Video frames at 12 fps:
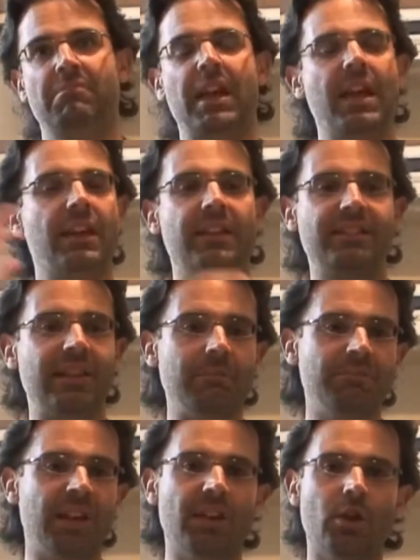and the
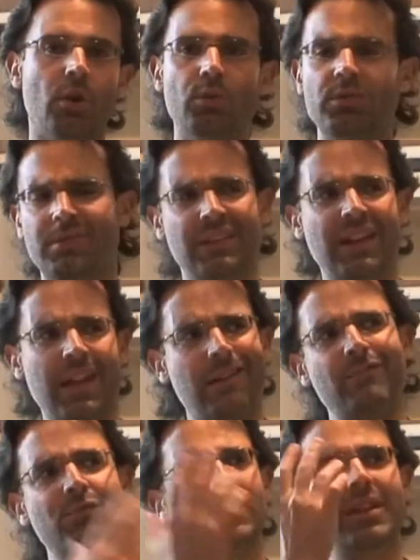same thing goes in
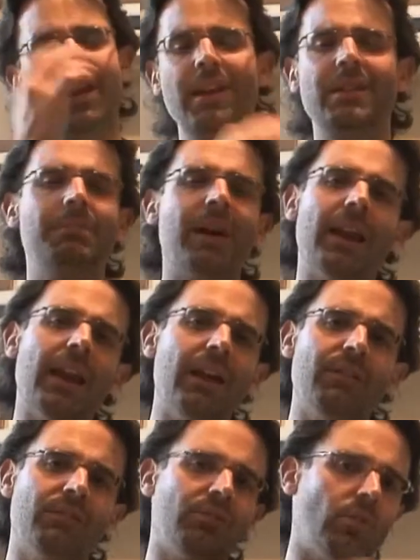every day in my
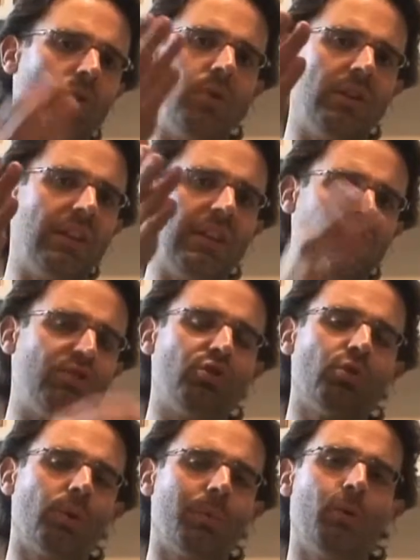life. So it's
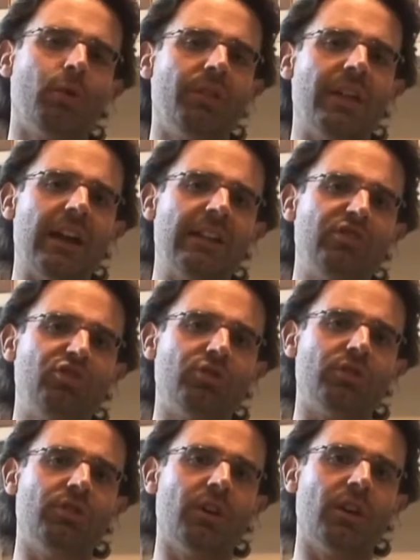normal that it
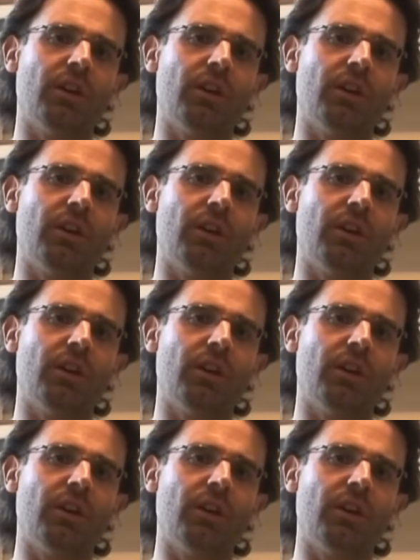should